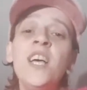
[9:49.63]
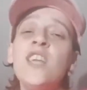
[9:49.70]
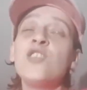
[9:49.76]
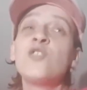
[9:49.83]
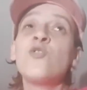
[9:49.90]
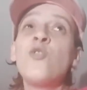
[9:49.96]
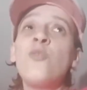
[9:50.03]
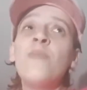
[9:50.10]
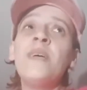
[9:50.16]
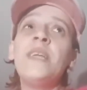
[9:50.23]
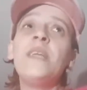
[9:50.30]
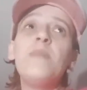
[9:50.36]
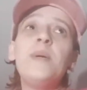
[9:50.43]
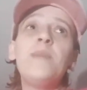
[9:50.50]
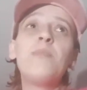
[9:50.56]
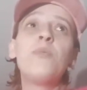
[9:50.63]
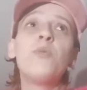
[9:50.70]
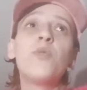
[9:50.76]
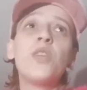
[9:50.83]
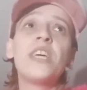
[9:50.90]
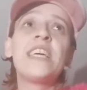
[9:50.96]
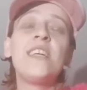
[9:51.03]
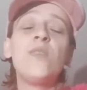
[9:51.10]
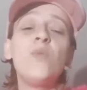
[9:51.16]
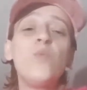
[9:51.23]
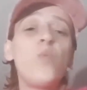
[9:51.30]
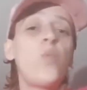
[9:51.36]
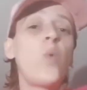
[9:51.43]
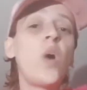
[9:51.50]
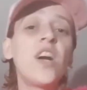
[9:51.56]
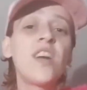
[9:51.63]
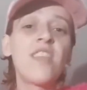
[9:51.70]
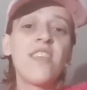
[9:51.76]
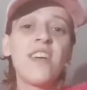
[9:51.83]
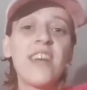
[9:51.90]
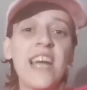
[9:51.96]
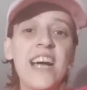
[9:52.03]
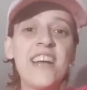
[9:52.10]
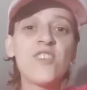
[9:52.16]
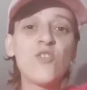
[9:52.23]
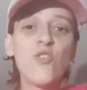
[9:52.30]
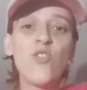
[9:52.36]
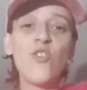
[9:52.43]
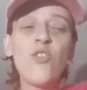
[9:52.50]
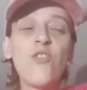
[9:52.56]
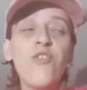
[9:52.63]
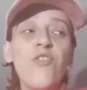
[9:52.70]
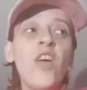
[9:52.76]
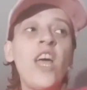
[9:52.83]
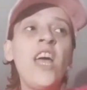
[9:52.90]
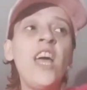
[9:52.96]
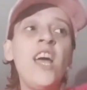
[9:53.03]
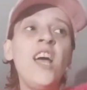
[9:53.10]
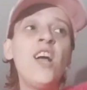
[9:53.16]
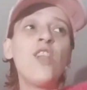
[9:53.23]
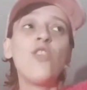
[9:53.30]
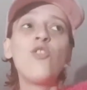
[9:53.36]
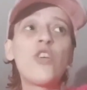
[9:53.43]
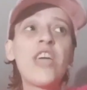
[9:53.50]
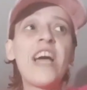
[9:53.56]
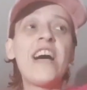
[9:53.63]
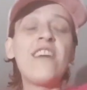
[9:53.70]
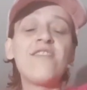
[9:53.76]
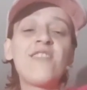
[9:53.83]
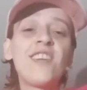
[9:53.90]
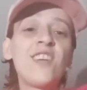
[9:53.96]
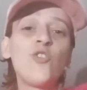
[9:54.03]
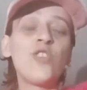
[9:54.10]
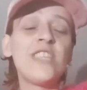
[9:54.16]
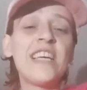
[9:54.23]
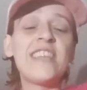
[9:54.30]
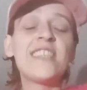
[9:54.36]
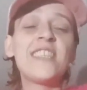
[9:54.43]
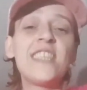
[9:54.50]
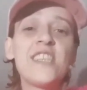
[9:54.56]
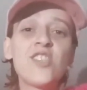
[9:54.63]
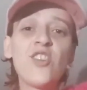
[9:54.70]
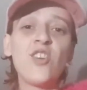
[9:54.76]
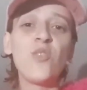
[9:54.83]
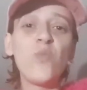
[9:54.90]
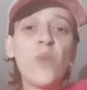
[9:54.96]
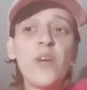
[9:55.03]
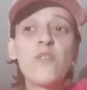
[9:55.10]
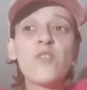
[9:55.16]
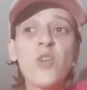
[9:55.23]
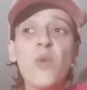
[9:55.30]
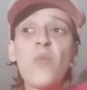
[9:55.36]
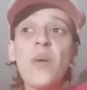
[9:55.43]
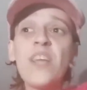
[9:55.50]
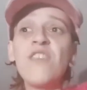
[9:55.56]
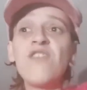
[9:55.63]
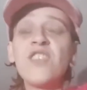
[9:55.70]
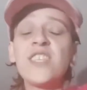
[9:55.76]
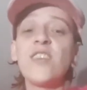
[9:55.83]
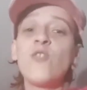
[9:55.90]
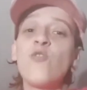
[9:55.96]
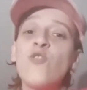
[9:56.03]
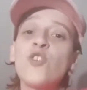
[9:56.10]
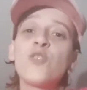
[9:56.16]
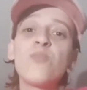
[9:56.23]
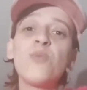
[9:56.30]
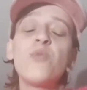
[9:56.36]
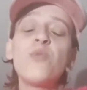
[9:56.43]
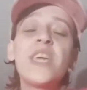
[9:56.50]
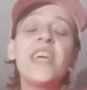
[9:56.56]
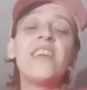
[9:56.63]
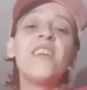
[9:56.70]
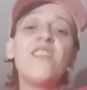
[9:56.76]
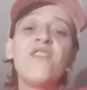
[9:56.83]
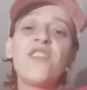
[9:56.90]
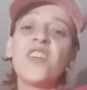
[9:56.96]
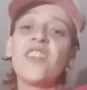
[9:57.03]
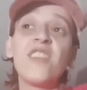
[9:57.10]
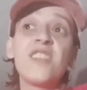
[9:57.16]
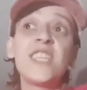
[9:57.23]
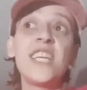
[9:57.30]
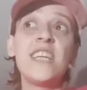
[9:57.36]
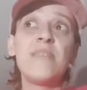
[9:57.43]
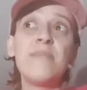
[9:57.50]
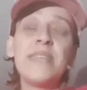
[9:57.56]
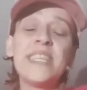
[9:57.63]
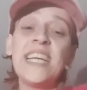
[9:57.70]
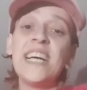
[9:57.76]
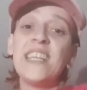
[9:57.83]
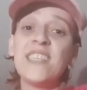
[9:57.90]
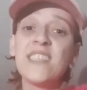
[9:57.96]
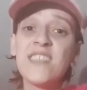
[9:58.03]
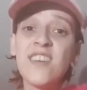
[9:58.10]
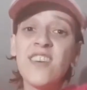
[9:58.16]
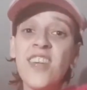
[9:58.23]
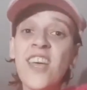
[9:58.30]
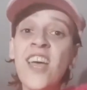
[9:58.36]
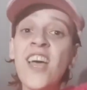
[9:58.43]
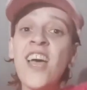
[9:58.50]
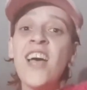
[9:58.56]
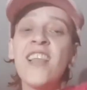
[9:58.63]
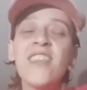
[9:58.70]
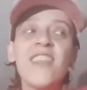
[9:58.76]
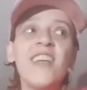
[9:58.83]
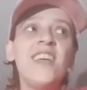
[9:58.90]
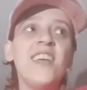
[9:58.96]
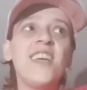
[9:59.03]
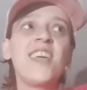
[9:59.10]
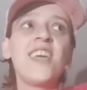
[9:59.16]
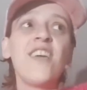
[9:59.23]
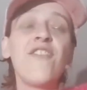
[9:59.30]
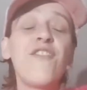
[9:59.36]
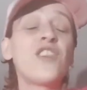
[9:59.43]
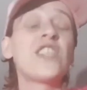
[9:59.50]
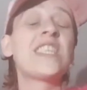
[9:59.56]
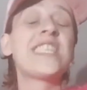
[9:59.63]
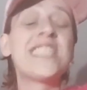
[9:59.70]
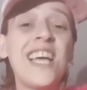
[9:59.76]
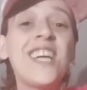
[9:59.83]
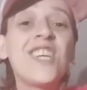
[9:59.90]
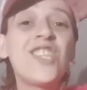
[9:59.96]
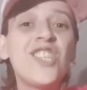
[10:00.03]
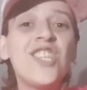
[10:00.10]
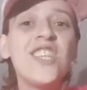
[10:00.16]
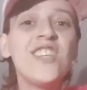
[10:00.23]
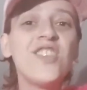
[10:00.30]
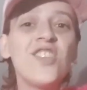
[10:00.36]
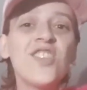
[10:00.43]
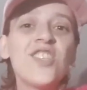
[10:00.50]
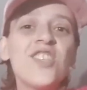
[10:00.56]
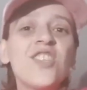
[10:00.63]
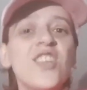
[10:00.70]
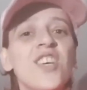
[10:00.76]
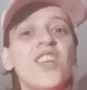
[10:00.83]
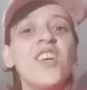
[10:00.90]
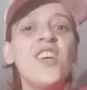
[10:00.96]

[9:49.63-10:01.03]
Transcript: There's not many people that can work their ass off look after an autistic son whilst their wife is in hospital caring for their terminally ill son, like, for 6 years.